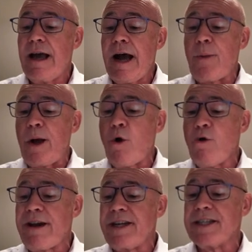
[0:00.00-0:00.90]
and we're
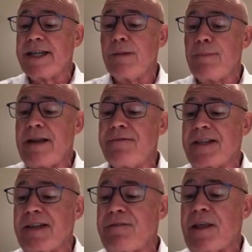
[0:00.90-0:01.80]
already seeing the
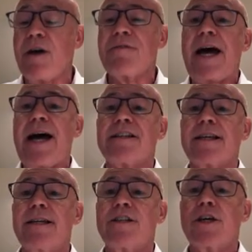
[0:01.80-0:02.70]
benefit of that
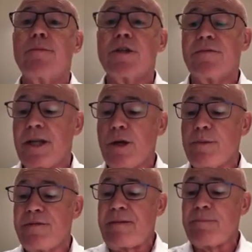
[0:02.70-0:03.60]
in terms of the
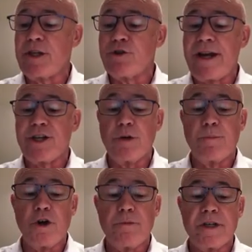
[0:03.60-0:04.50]
number of administration
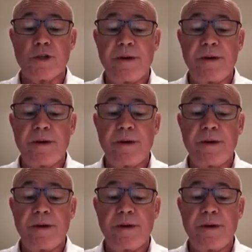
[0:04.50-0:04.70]
appointments